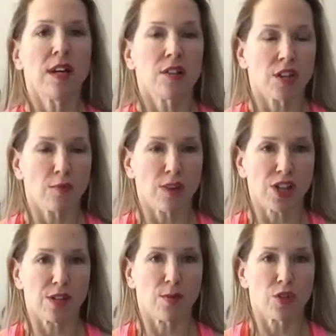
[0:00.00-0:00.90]
Don't
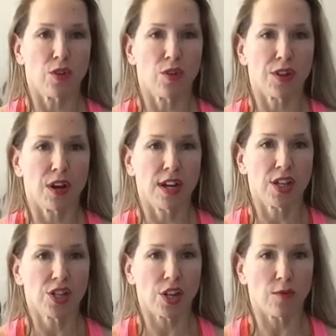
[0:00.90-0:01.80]
rest them on your thighs,
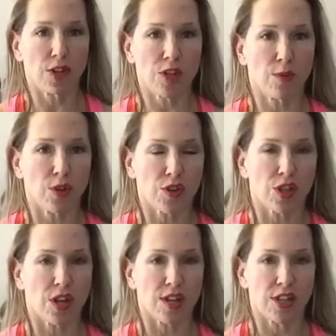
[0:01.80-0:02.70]
don't rest them on your
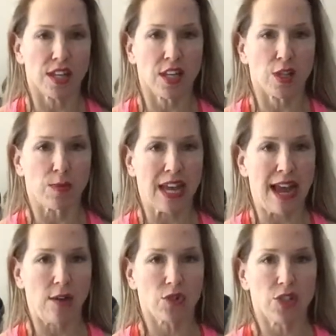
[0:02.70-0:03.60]
side. They need to be
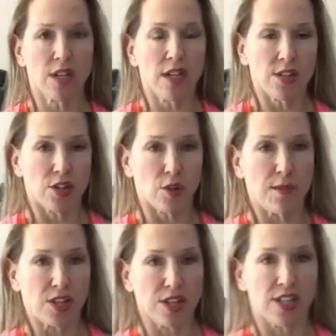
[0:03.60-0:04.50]
out so your
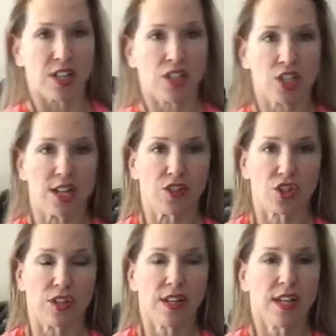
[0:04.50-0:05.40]
muscle is under
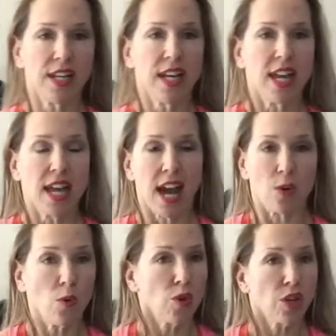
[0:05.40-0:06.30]
tension. And
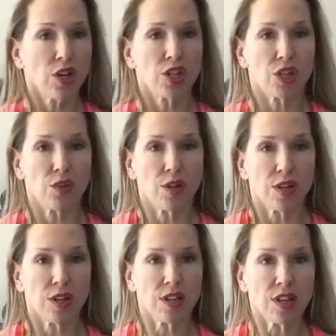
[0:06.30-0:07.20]
all you're going to do
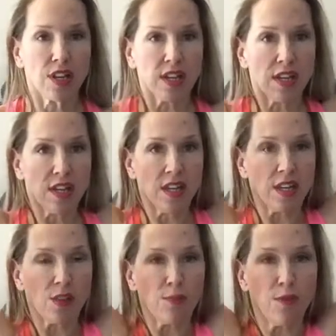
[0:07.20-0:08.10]

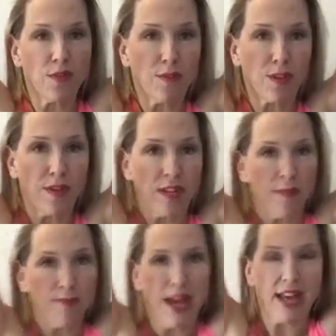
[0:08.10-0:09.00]
is move them so I come
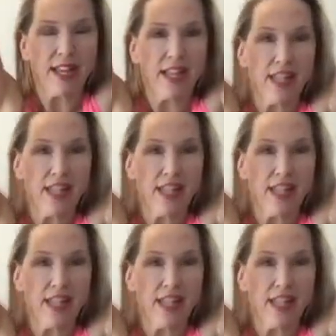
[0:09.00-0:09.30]
back.